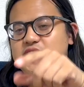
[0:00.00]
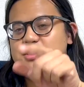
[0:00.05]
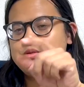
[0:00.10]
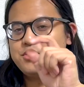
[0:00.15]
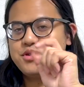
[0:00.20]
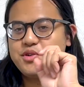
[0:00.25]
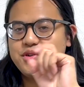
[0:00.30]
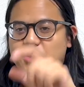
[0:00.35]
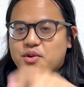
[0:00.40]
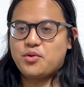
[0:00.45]
where
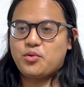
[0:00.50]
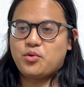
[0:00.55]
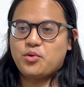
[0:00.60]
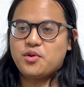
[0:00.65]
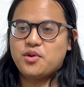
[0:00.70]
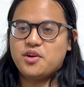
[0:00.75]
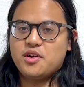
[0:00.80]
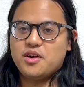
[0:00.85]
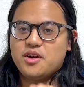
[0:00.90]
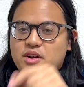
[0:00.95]
you can
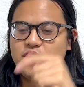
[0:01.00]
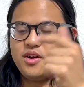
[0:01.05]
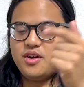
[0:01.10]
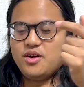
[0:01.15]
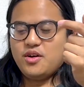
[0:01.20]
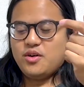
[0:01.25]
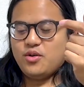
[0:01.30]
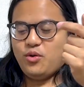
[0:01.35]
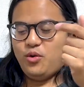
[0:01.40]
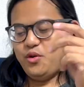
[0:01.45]
order,
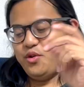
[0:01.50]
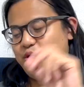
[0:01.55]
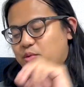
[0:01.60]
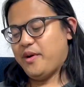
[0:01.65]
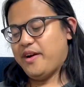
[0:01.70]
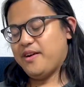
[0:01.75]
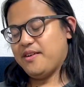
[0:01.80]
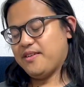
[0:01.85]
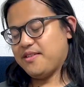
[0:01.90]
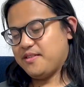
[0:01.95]
or you write
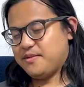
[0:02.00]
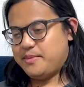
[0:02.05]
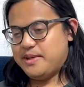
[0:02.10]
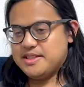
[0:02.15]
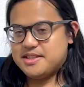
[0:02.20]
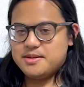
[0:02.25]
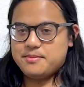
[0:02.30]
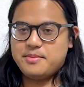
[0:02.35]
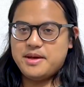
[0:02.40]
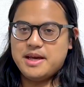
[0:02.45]
it on a
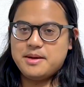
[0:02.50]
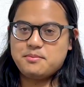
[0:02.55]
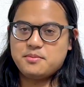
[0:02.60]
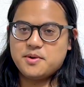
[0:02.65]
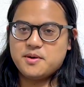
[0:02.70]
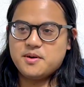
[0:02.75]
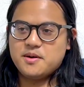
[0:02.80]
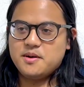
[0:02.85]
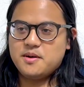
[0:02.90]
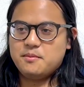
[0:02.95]
piece of
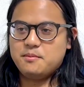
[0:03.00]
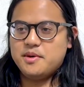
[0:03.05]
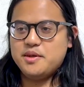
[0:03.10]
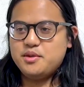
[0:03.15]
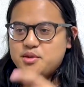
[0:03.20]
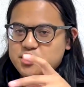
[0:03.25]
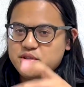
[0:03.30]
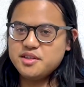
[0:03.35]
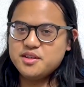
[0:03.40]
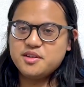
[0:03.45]
paper. But
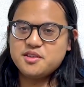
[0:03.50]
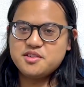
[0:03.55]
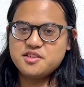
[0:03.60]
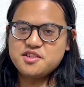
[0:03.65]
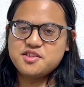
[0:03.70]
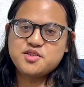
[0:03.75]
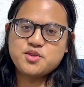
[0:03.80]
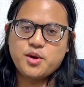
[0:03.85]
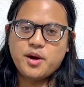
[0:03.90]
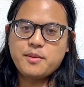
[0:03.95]
usually there's a
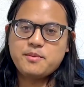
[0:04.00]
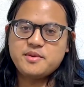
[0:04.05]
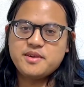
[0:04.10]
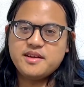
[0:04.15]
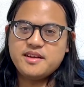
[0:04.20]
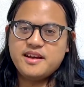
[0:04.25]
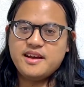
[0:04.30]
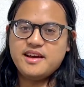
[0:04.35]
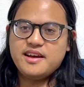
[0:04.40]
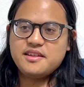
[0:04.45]
script.
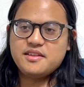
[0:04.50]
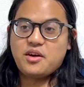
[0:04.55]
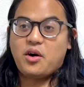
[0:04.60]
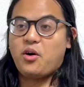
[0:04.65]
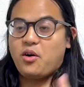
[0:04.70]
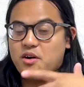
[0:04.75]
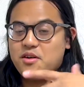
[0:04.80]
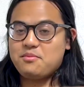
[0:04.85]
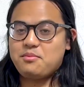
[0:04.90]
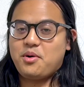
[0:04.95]
And the
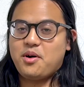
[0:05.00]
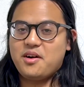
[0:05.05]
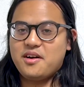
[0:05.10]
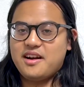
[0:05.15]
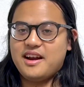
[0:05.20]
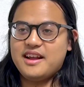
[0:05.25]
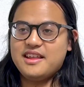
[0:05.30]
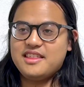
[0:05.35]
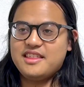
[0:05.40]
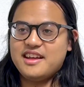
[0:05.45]
hard part,
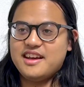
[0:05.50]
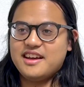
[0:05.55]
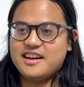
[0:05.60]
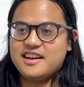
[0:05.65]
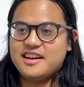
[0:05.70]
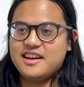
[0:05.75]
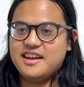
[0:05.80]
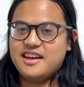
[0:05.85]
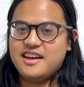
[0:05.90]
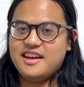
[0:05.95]
I think,
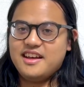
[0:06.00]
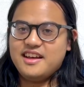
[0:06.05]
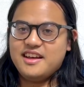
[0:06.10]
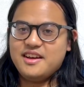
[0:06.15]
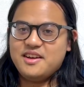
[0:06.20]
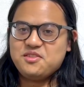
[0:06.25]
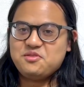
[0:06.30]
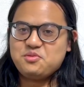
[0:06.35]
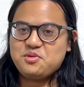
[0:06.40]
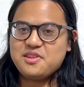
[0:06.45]

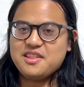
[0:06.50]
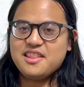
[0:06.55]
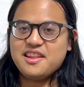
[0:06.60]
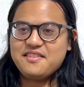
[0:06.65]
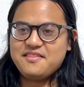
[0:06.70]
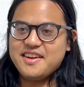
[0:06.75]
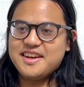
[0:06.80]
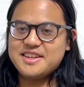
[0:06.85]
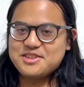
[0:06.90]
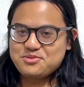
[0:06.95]
with
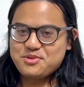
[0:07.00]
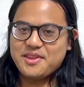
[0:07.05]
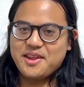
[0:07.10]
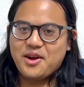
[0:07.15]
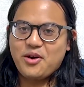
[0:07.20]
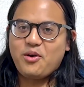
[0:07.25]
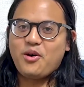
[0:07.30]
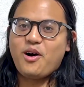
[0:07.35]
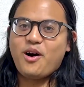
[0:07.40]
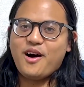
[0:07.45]
living is when they
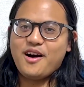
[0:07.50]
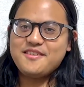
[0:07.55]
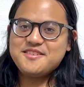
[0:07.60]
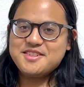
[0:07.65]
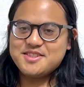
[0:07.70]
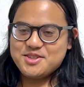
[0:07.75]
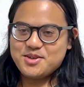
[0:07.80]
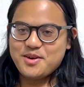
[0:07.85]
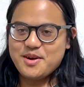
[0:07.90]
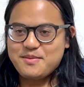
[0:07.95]
go off
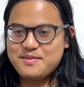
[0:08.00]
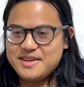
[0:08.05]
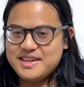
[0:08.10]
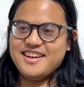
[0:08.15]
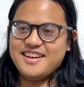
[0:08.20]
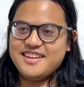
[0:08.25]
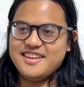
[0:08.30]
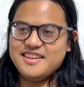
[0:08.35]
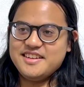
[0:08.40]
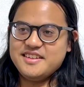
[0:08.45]
script.
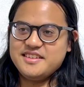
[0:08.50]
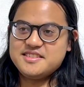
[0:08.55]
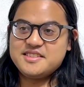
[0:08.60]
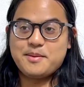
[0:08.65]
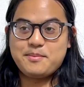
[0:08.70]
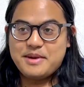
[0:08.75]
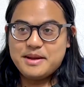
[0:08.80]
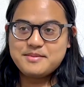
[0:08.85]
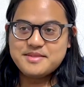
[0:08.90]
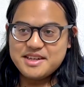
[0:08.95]

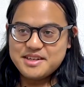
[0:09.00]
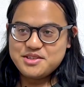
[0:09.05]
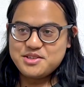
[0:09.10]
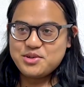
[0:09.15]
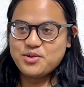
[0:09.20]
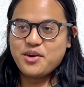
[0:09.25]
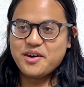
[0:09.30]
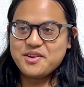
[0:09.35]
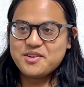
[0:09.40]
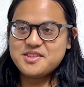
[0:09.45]
Sometimes I do
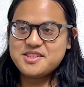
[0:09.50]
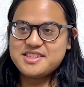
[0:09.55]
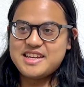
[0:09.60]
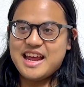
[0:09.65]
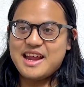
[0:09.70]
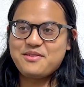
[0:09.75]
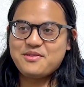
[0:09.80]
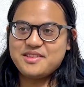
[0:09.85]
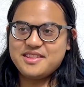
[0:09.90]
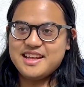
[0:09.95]

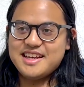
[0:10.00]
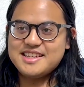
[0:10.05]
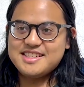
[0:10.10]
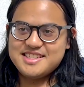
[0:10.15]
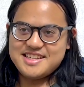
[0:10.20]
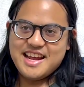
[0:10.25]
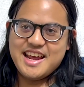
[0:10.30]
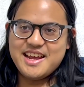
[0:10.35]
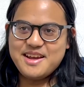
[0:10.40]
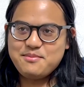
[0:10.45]
understand what they
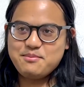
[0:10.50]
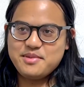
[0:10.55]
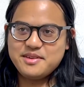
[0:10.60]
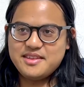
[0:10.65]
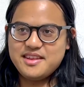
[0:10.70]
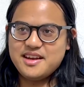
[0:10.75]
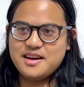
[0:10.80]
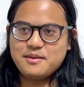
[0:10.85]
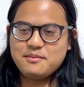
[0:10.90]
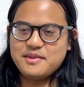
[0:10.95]
say, but
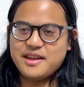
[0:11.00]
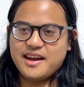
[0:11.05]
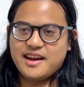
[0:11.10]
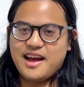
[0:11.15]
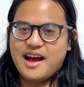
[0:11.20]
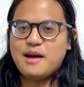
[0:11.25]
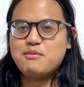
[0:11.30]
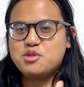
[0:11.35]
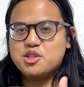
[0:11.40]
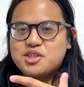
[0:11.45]
then
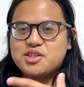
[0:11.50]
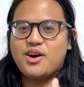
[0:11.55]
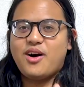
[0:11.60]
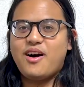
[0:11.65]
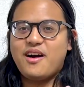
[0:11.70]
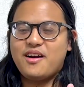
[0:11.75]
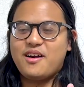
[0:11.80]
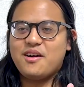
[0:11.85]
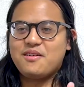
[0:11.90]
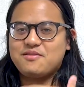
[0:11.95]
I'm just
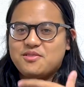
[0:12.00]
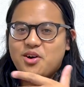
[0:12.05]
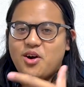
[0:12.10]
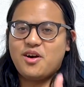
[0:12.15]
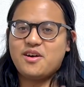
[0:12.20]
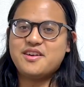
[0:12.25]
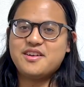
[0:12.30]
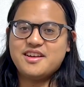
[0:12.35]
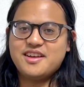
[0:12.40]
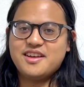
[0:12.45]
caught off
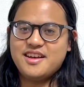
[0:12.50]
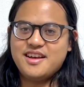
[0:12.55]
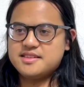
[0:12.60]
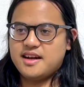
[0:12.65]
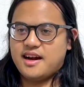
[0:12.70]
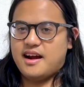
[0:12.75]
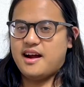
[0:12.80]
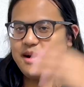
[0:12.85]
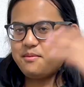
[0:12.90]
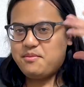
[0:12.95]
guard.
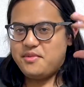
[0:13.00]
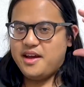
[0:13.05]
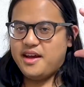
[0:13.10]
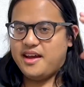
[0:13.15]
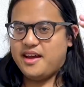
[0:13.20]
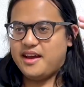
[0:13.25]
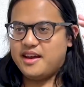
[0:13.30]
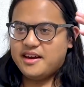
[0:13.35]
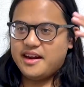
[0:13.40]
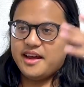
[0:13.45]
I'm
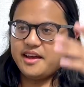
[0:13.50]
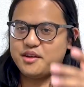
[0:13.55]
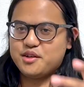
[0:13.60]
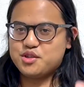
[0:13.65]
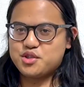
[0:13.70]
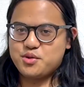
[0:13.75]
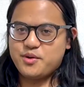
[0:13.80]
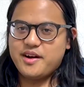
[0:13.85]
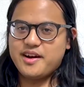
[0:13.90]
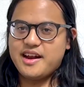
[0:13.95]
thinking in
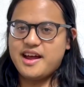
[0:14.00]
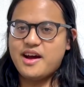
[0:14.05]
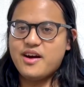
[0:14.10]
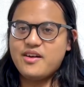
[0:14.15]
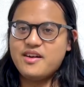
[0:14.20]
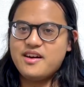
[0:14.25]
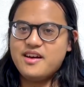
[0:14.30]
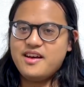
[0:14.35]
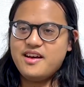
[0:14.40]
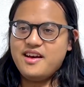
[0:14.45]
English right now.
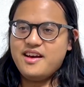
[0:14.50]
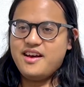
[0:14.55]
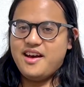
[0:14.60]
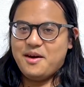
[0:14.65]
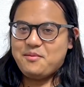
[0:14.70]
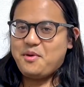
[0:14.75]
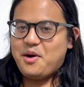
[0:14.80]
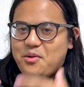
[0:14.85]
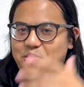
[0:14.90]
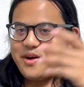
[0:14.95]
I'm
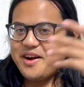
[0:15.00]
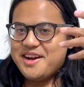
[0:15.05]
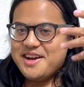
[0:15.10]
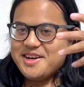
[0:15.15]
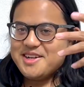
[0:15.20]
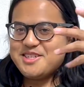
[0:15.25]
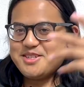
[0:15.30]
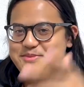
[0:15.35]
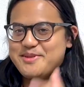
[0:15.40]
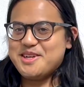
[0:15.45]
not ready to
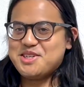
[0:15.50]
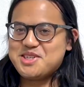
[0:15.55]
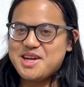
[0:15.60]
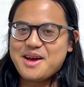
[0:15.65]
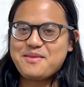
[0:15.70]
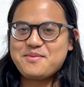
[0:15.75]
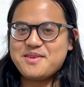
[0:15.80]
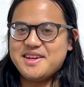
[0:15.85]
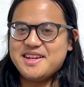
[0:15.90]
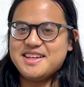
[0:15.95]
speak
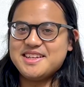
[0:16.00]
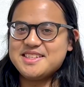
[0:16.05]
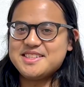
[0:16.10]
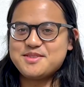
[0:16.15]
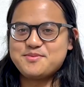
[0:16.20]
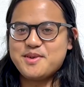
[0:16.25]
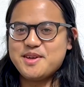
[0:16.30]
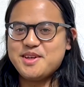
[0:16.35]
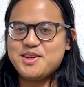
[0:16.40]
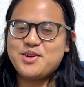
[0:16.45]
Japanese,
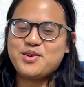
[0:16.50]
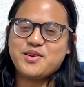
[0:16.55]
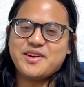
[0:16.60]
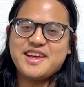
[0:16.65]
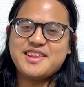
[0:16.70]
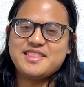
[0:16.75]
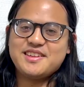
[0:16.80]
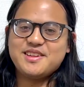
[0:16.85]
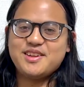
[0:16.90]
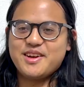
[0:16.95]
but you don't
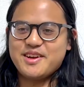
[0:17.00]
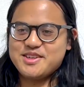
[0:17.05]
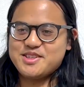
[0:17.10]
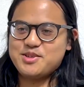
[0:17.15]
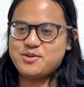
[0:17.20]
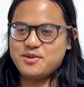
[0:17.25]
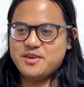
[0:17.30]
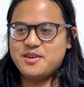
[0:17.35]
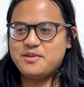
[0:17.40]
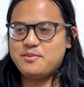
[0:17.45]
get the
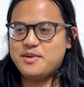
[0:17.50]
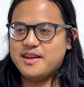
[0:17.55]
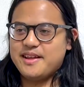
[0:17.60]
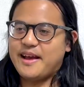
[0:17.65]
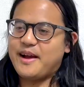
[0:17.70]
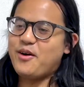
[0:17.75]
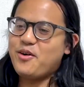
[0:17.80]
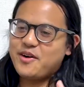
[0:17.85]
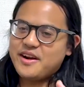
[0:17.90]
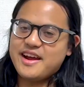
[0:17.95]
luxury of being
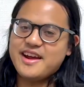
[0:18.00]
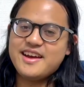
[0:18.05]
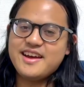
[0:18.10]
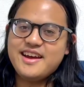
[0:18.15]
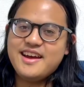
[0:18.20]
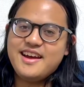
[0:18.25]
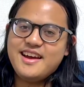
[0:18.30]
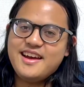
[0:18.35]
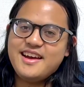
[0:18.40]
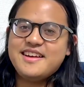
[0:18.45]
like, okay,
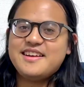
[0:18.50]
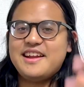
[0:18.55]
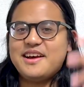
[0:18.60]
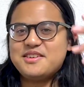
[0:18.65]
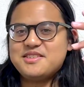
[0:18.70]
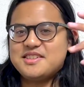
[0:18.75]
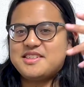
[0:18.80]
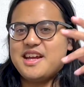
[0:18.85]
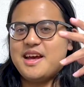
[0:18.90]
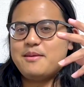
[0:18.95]
now's
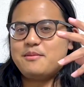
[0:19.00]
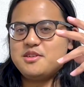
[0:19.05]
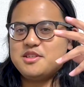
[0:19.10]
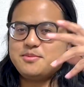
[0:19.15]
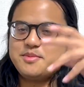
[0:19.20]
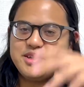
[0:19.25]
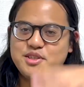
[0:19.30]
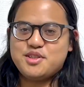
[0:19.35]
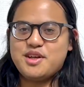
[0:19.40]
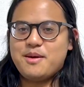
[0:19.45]
the time to
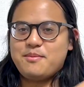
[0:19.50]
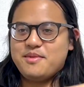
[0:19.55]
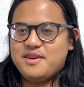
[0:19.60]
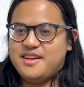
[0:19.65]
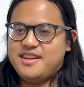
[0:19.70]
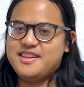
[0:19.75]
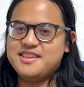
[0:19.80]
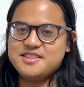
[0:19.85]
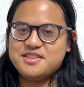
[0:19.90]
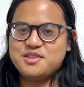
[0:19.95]
speak
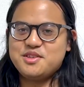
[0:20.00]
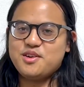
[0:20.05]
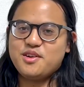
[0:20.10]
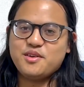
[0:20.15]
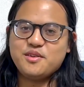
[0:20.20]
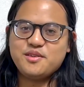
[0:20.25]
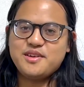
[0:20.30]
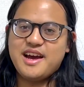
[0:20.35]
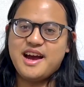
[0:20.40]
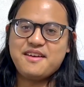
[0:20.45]
Japanese. You know,
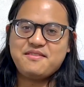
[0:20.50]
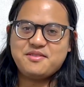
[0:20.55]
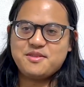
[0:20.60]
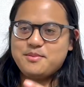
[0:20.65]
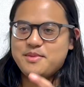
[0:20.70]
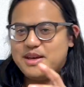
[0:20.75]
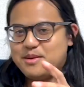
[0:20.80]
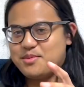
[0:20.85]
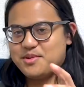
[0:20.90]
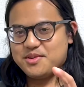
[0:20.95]
you have to be
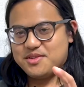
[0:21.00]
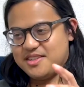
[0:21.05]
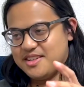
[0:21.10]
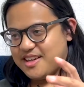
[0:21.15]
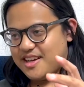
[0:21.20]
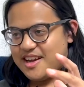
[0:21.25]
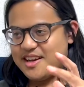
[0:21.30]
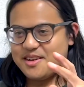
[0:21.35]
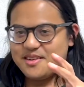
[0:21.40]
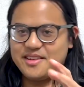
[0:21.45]
able to
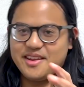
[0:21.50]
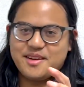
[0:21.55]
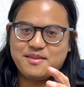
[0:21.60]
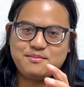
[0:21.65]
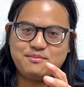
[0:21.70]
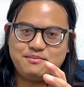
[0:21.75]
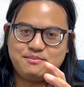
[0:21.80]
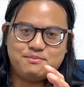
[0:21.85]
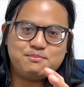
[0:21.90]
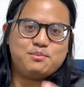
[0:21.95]
kind of like
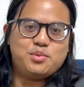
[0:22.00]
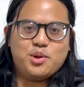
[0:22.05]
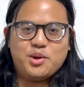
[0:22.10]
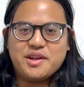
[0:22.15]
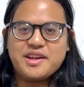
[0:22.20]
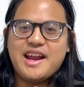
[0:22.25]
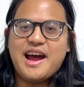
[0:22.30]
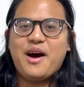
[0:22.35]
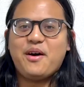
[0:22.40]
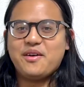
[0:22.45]
pull it
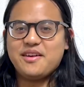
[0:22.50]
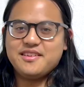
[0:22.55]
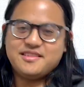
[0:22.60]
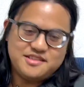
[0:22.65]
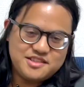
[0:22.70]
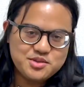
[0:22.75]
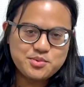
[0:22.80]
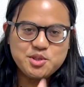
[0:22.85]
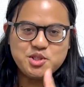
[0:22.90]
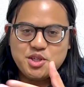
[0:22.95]
out and
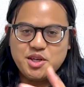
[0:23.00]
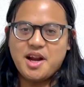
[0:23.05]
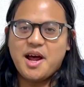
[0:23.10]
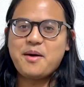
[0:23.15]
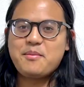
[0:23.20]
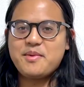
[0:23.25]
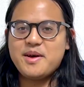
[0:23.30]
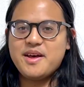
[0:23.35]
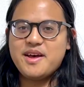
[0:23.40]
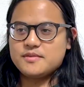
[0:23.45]
switch it
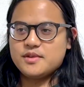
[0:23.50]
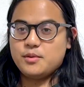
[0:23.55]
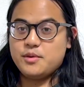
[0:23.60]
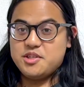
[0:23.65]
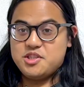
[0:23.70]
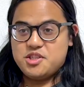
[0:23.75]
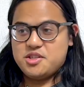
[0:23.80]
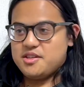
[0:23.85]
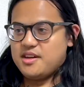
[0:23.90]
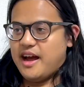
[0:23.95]
up,
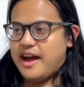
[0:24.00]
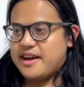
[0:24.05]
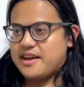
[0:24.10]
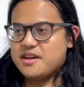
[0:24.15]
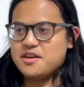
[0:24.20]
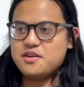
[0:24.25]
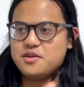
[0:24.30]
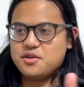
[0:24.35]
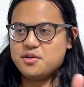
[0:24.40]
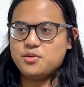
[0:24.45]
which I
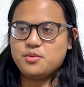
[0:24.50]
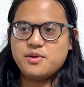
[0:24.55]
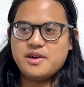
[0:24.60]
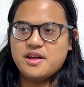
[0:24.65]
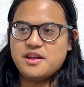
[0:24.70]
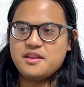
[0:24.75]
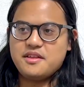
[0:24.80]
can do with